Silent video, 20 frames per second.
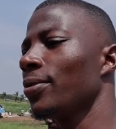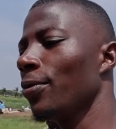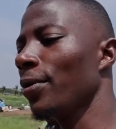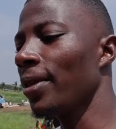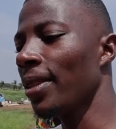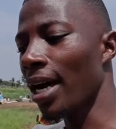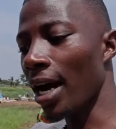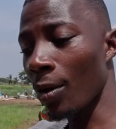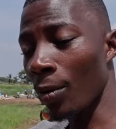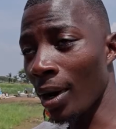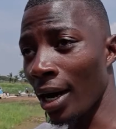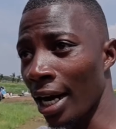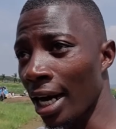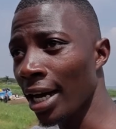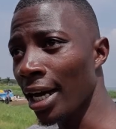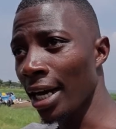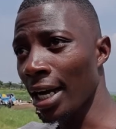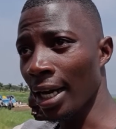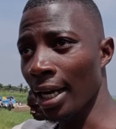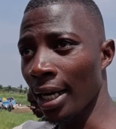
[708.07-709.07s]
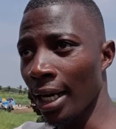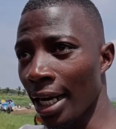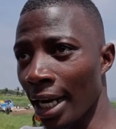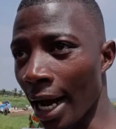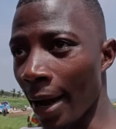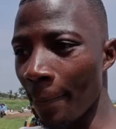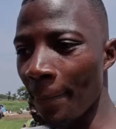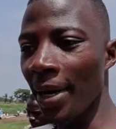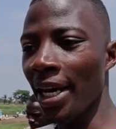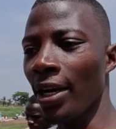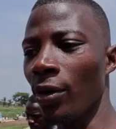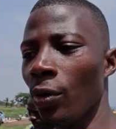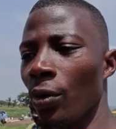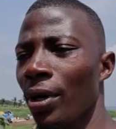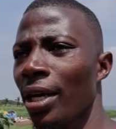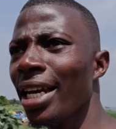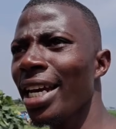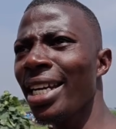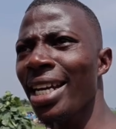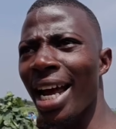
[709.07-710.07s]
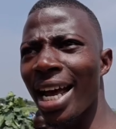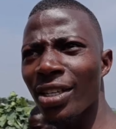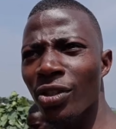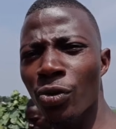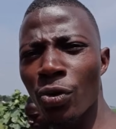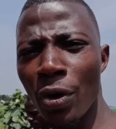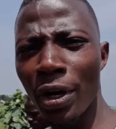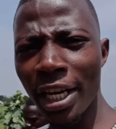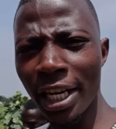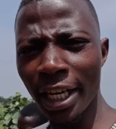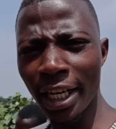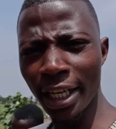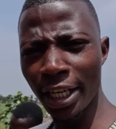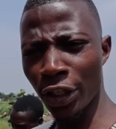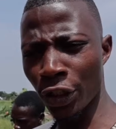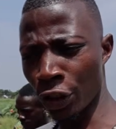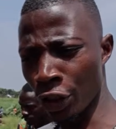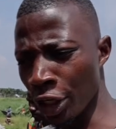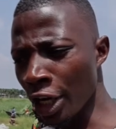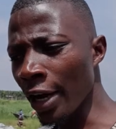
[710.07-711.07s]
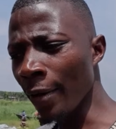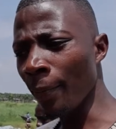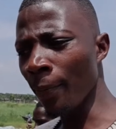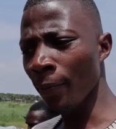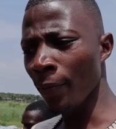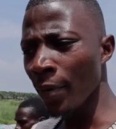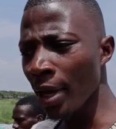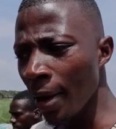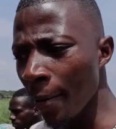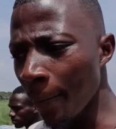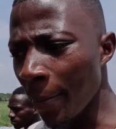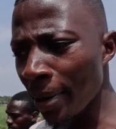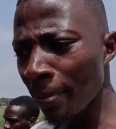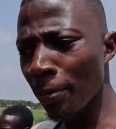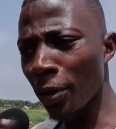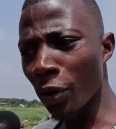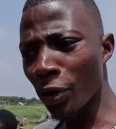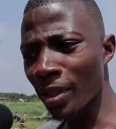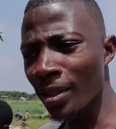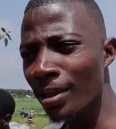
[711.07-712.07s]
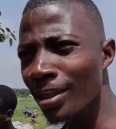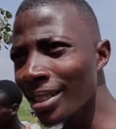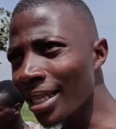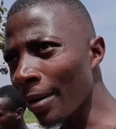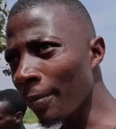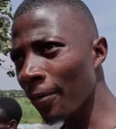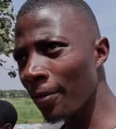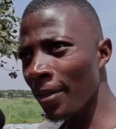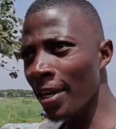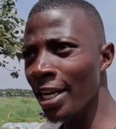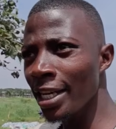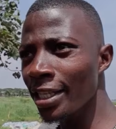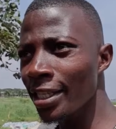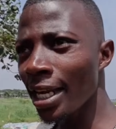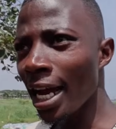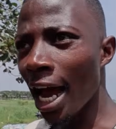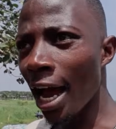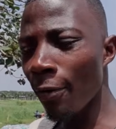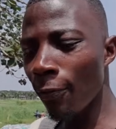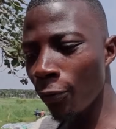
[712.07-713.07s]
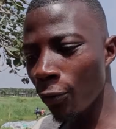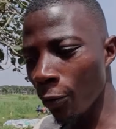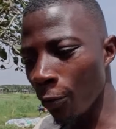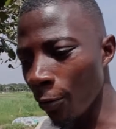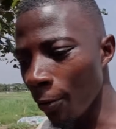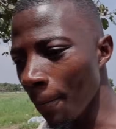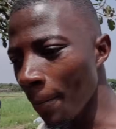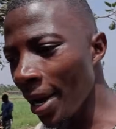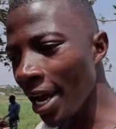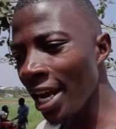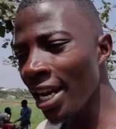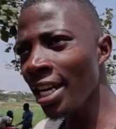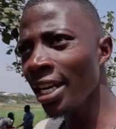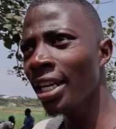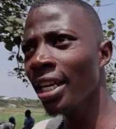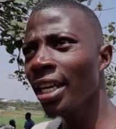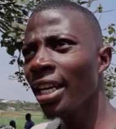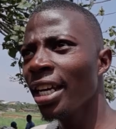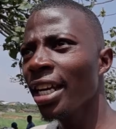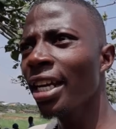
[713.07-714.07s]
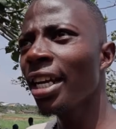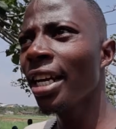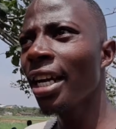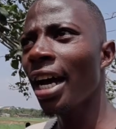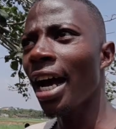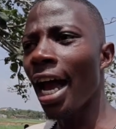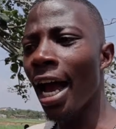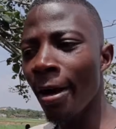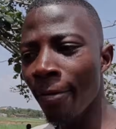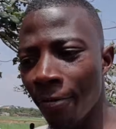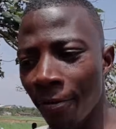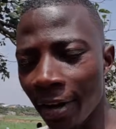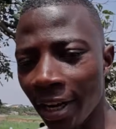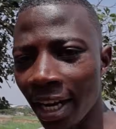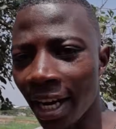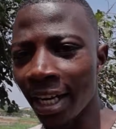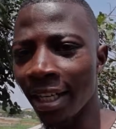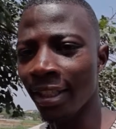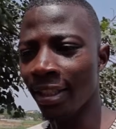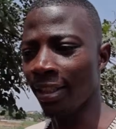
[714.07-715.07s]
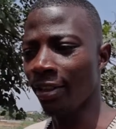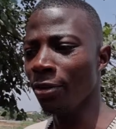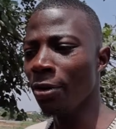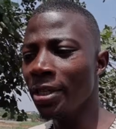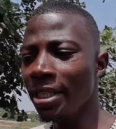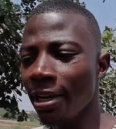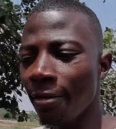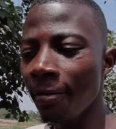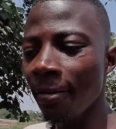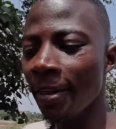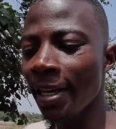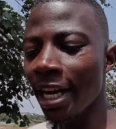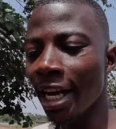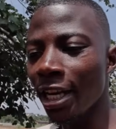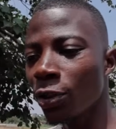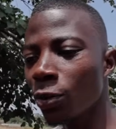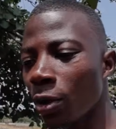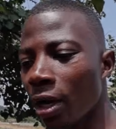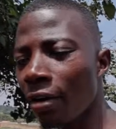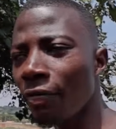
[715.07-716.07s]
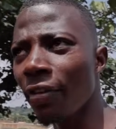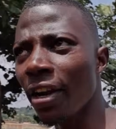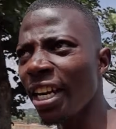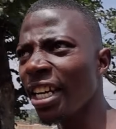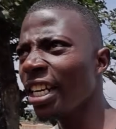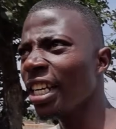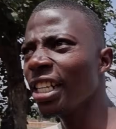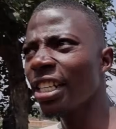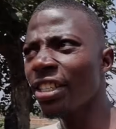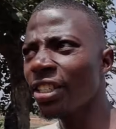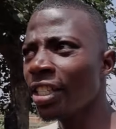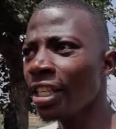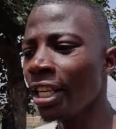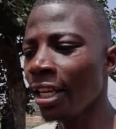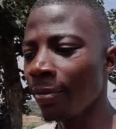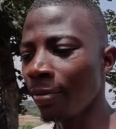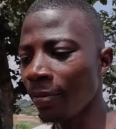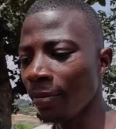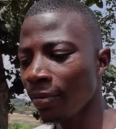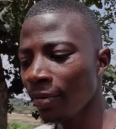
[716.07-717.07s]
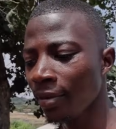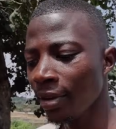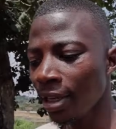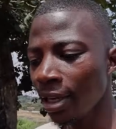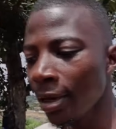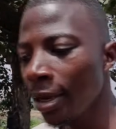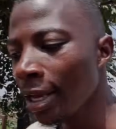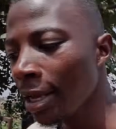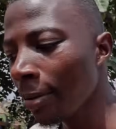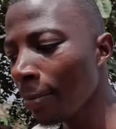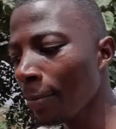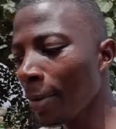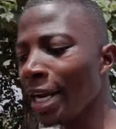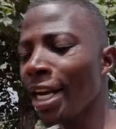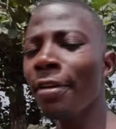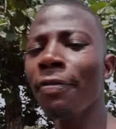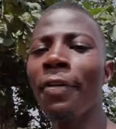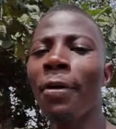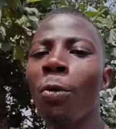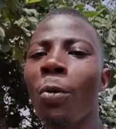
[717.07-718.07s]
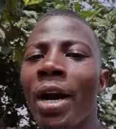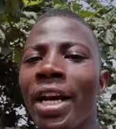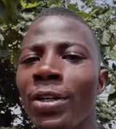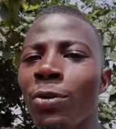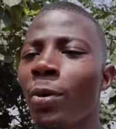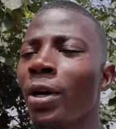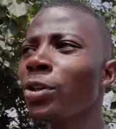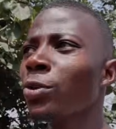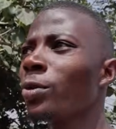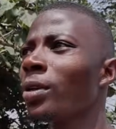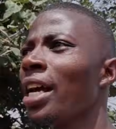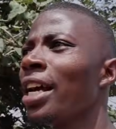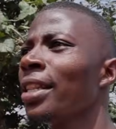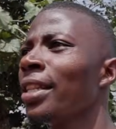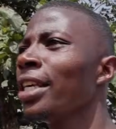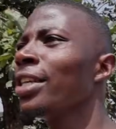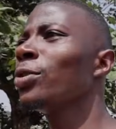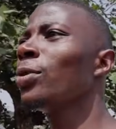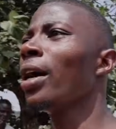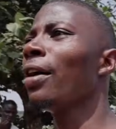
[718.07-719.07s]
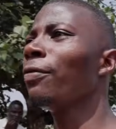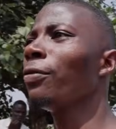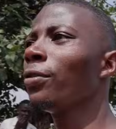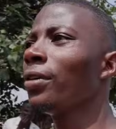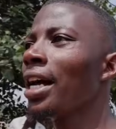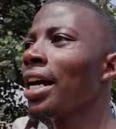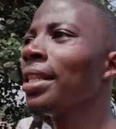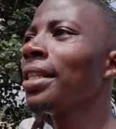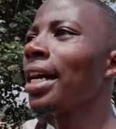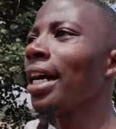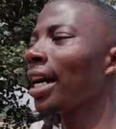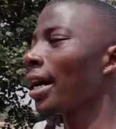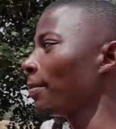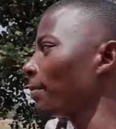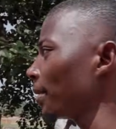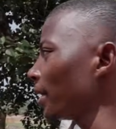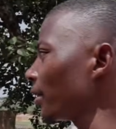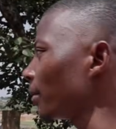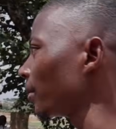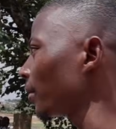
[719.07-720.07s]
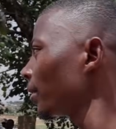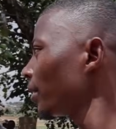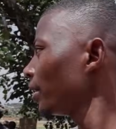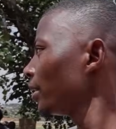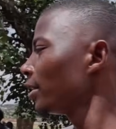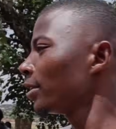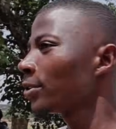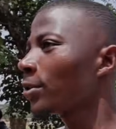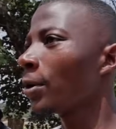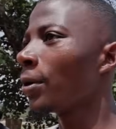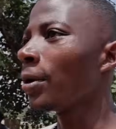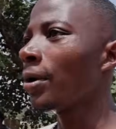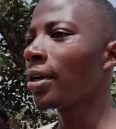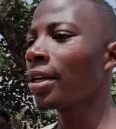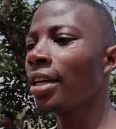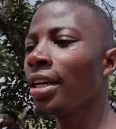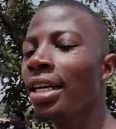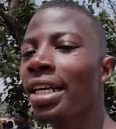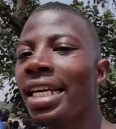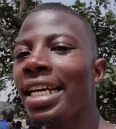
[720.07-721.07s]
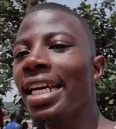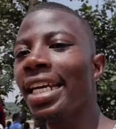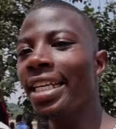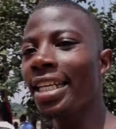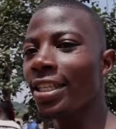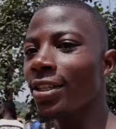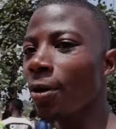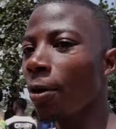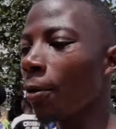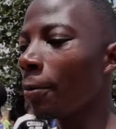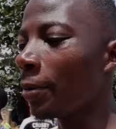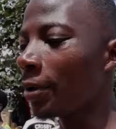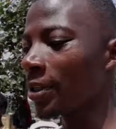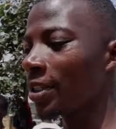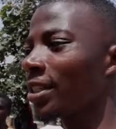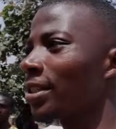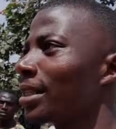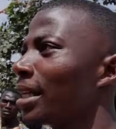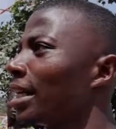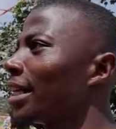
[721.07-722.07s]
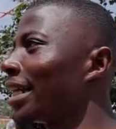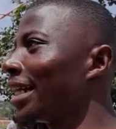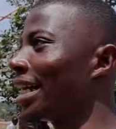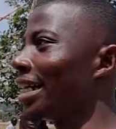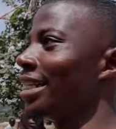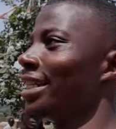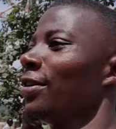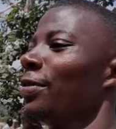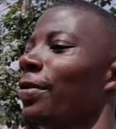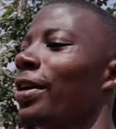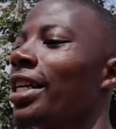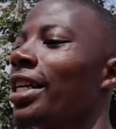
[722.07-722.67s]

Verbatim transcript: with our Kabiru. It has no English name, but because some things have to remain African. Not everything has to have an English name. But if a white wants to learn this, you have to learn the Kabiru. So it is almost getting